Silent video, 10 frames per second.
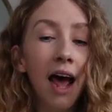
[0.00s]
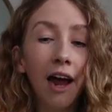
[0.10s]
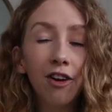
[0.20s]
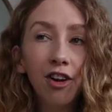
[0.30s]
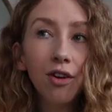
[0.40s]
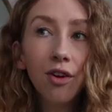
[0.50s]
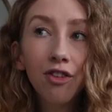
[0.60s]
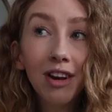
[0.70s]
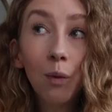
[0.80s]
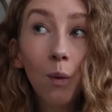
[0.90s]
and I don't
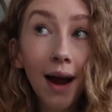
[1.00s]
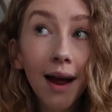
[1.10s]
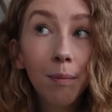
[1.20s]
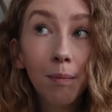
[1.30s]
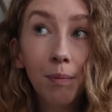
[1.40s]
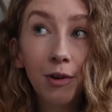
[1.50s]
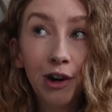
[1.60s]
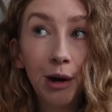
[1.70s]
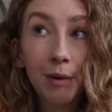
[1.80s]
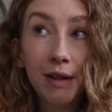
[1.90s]
usually wear
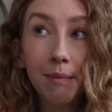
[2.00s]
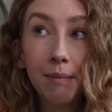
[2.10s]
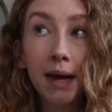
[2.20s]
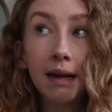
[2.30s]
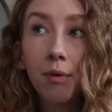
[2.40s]
pyjamas in bed,